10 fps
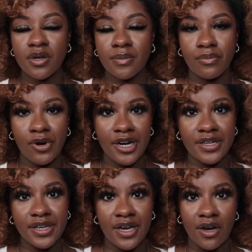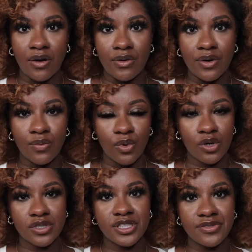break down
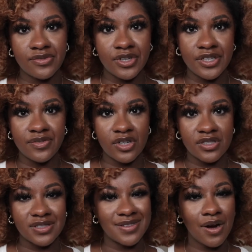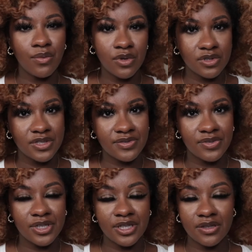royalty free versus not royalty
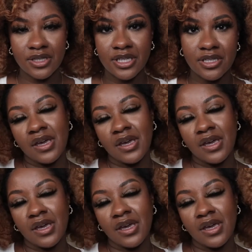free on there.